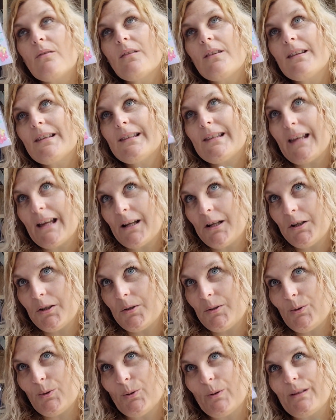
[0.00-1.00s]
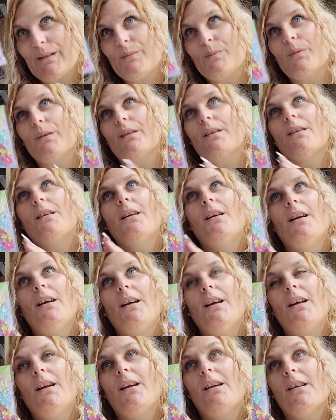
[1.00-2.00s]
second choice, but
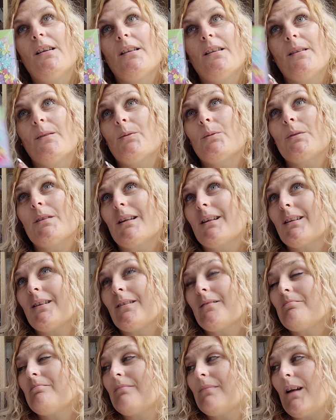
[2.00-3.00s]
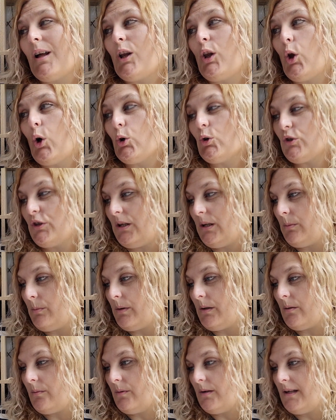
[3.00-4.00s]
this was a lot cheaper.
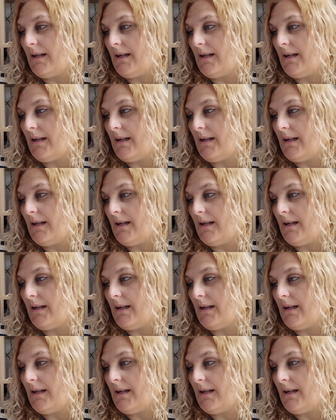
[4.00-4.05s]
But